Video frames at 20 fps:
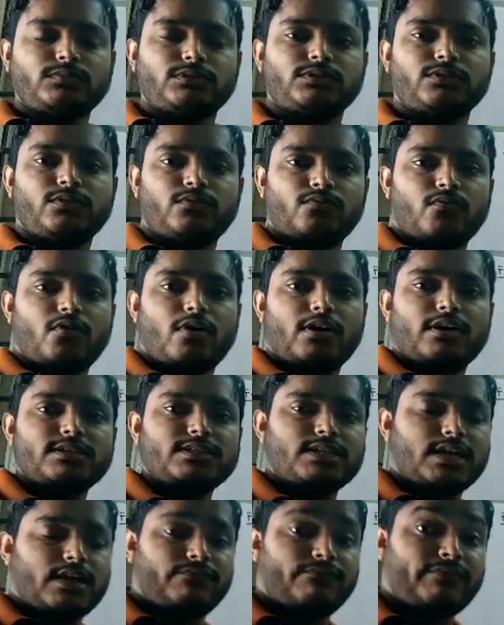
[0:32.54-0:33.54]
And what is
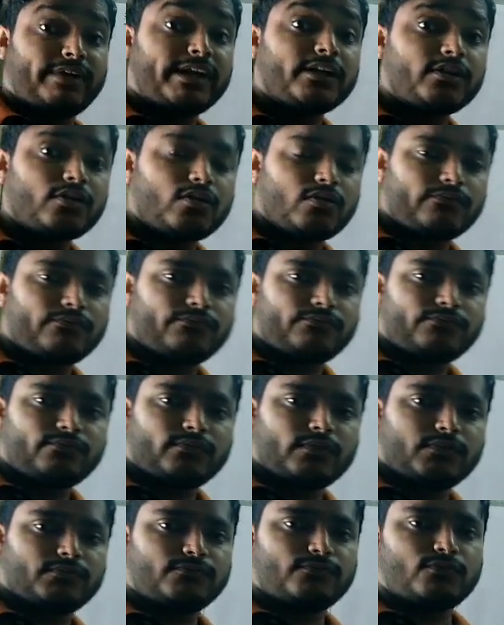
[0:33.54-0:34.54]
the effect of
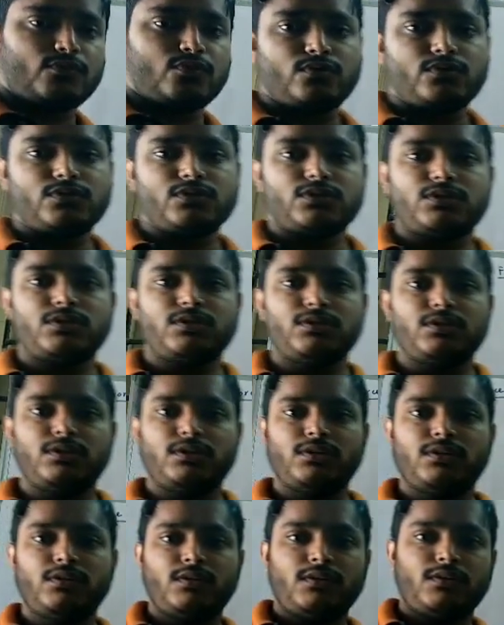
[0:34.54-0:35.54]
the force
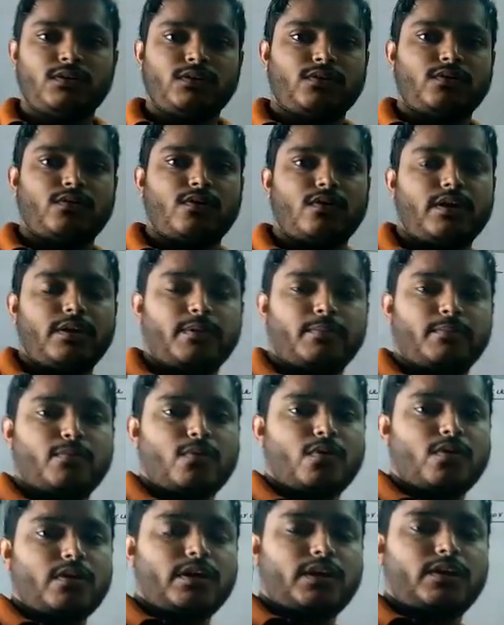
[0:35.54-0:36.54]
on a
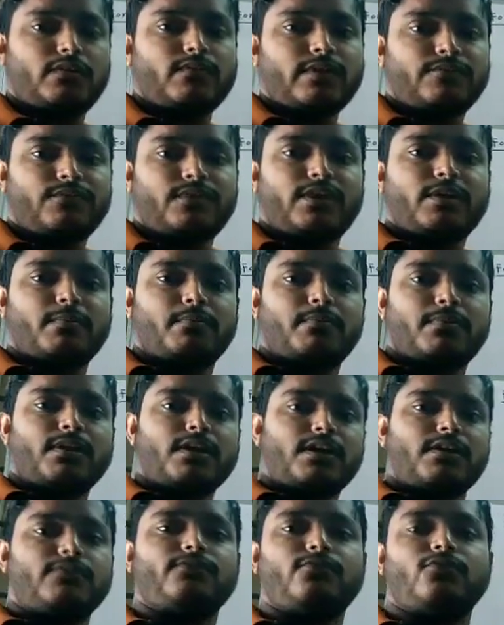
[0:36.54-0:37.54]
body when we
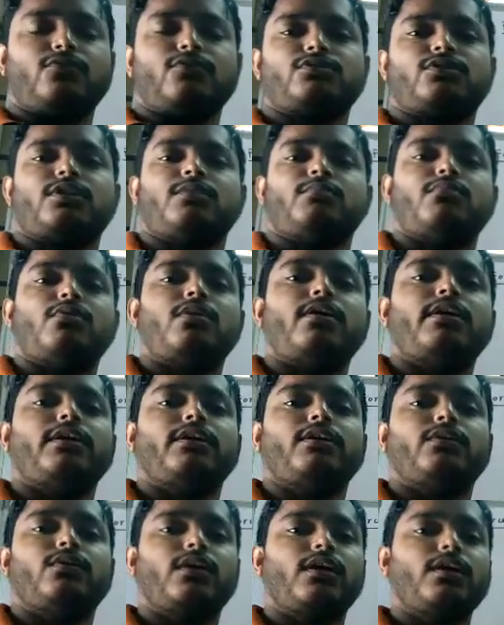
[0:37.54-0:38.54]
apply force on a body?
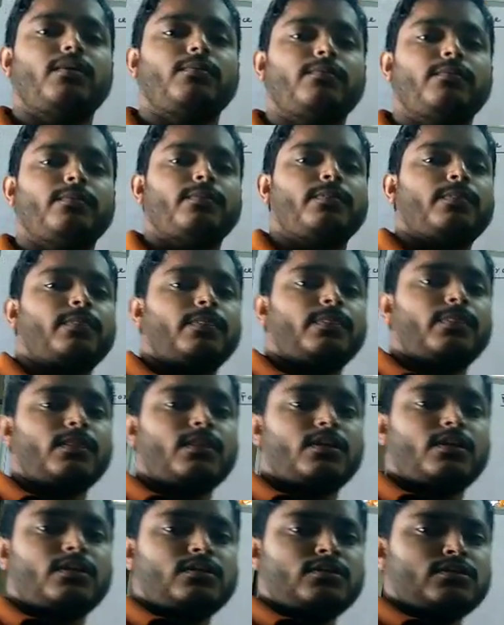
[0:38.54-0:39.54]
Okay.
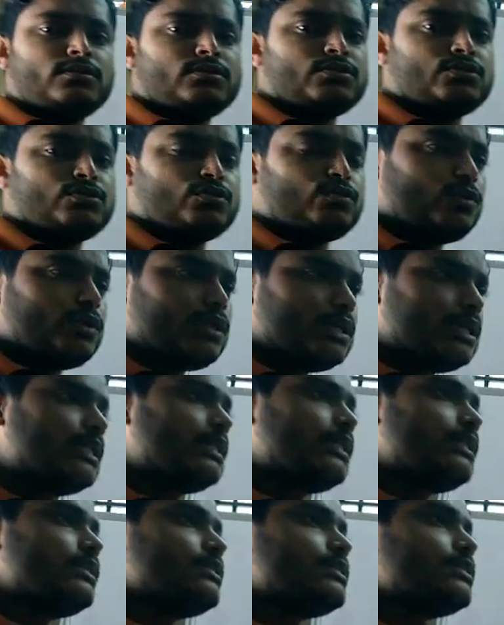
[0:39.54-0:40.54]
So,
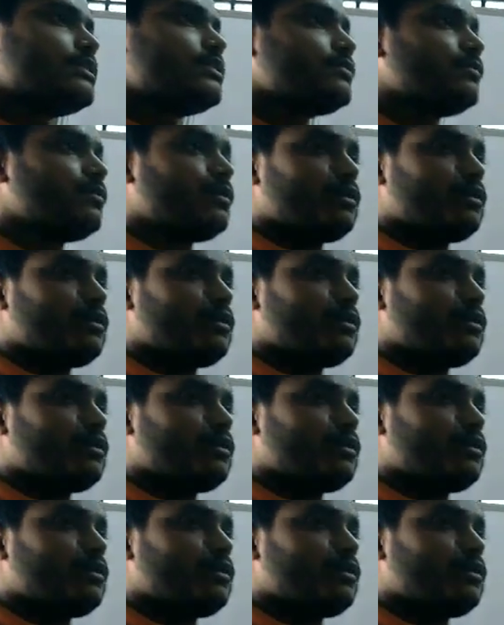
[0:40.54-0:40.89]
in this